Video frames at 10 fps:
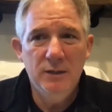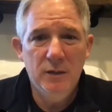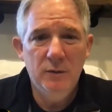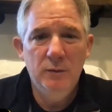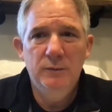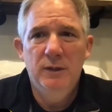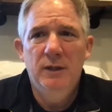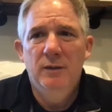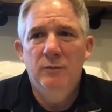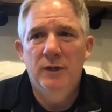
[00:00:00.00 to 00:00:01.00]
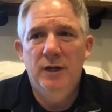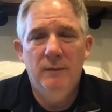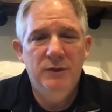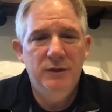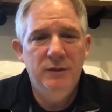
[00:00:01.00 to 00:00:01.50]
So, want to
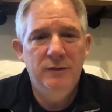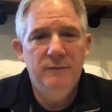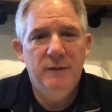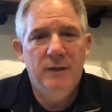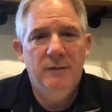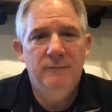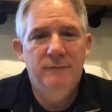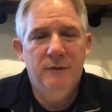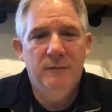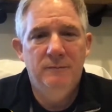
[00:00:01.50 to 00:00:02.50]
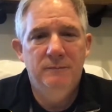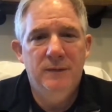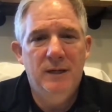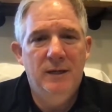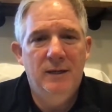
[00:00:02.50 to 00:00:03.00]
come to you
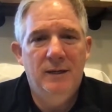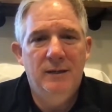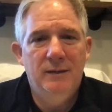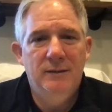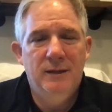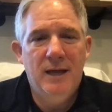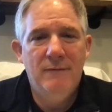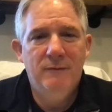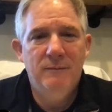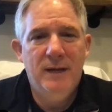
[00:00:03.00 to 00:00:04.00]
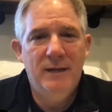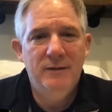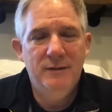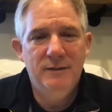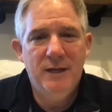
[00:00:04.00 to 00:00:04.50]
from live from
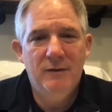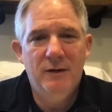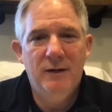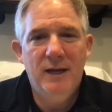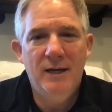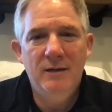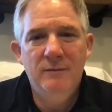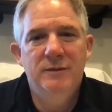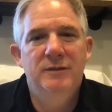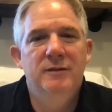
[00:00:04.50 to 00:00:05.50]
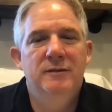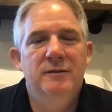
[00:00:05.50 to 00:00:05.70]
Anderson, South Carolina. It's